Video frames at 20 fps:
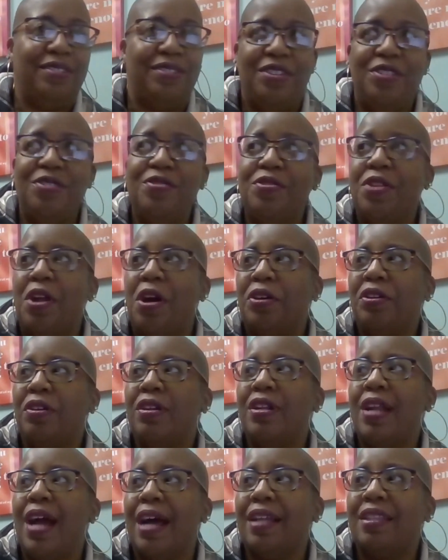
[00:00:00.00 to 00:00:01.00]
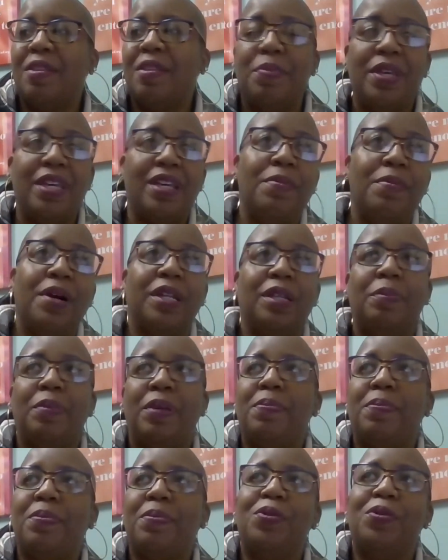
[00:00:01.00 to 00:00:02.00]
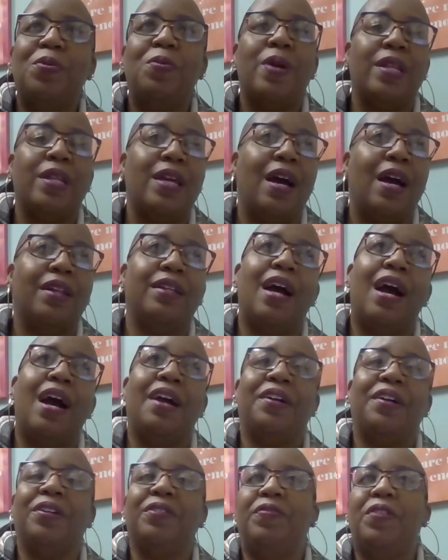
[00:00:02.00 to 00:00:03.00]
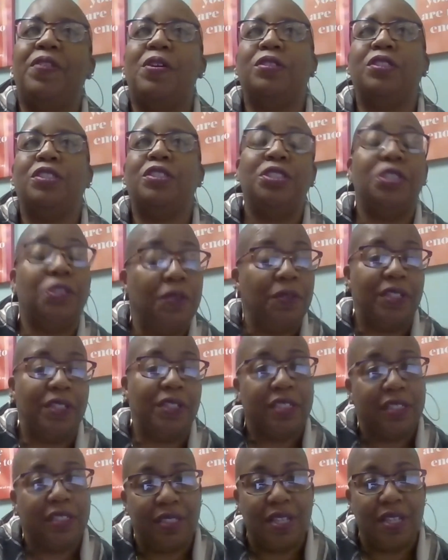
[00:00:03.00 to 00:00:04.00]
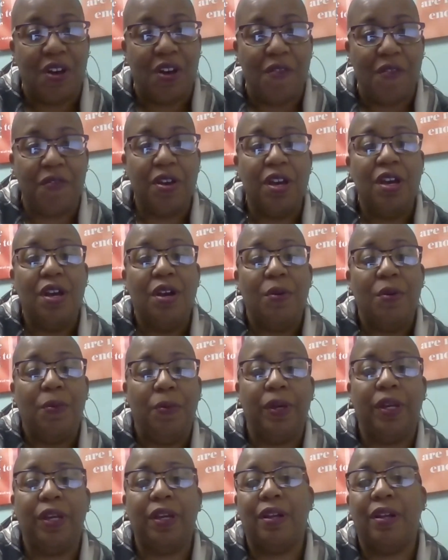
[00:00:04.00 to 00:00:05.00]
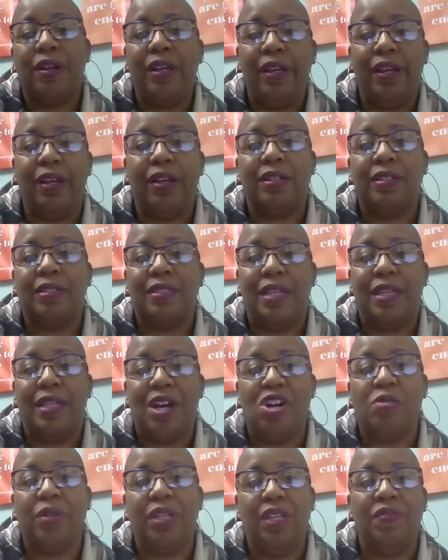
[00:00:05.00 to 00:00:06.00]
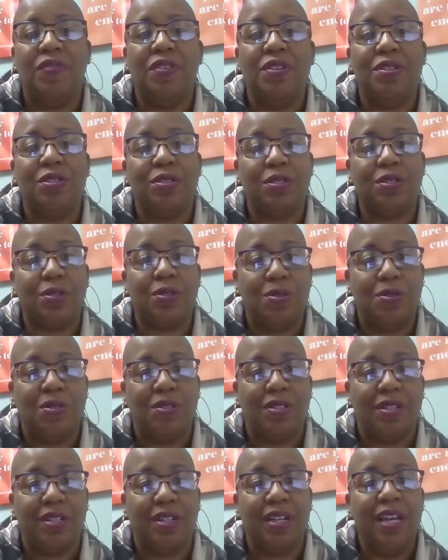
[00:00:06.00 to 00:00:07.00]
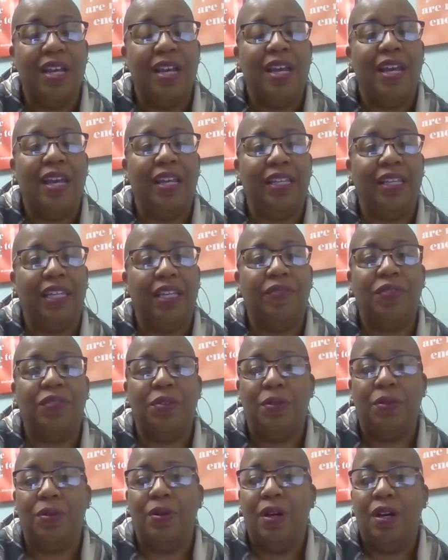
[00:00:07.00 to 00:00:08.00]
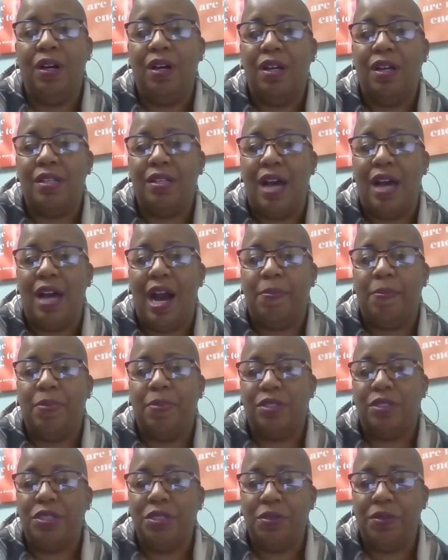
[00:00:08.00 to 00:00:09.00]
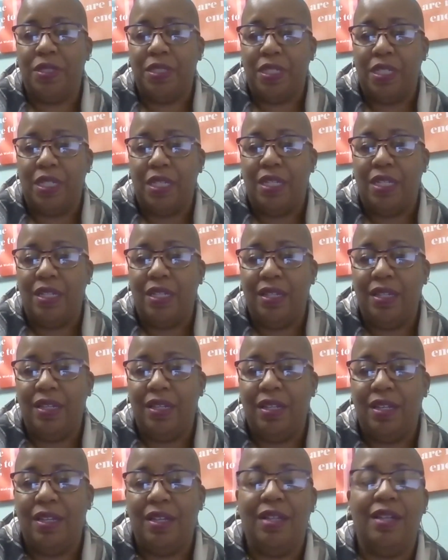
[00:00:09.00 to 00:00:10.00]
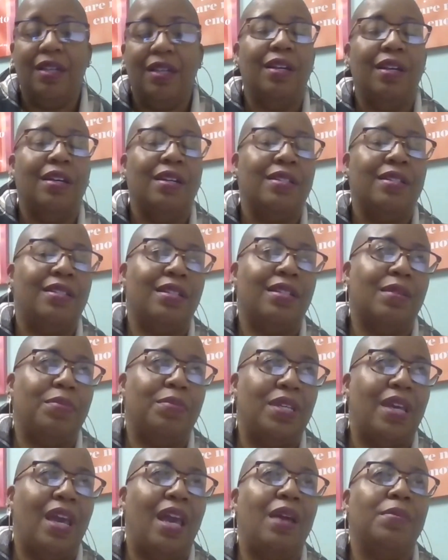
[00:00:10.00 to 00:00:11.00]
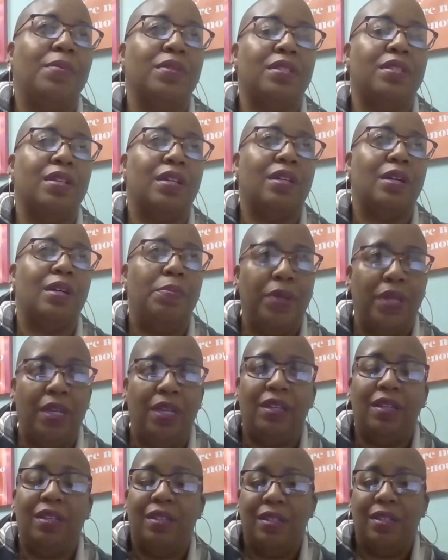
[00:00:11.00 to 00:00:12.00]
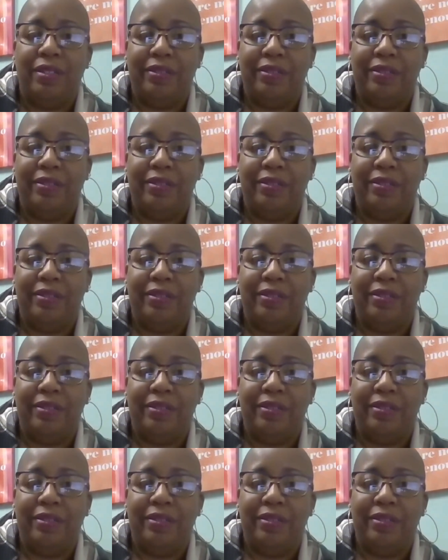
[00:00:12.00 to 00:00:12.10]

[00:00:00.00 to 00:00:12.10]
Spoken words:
you know, you're not the big money people who went out and hired folks, you're doing it yourself. We're here to help even the score and give you the opportunity to be able to compete.